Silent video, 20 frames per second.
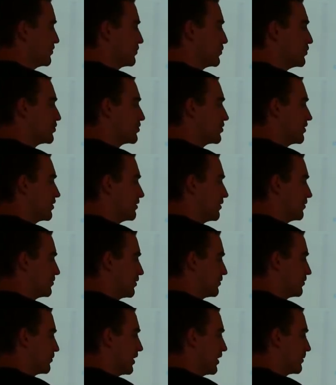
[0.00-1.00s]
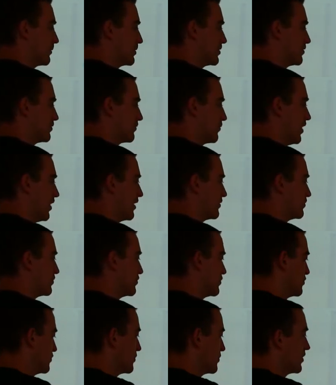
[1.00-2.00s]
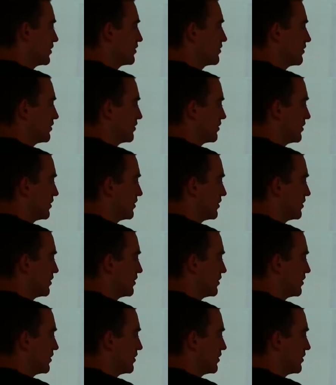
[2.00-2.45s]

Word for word: solution in those other languages for how you do this.